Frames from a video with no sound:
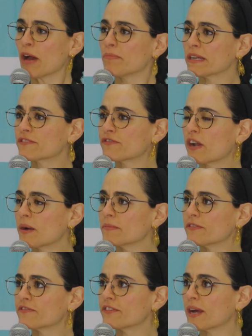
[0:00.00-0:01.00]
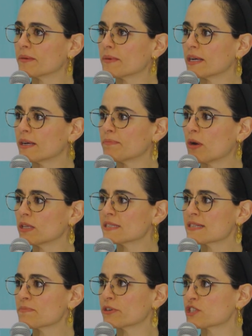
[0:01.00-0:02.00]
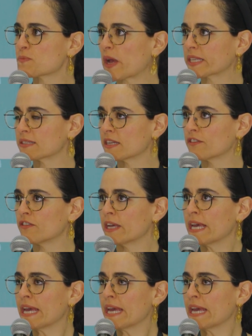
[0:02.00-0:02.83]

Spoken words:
But from a policy perspective,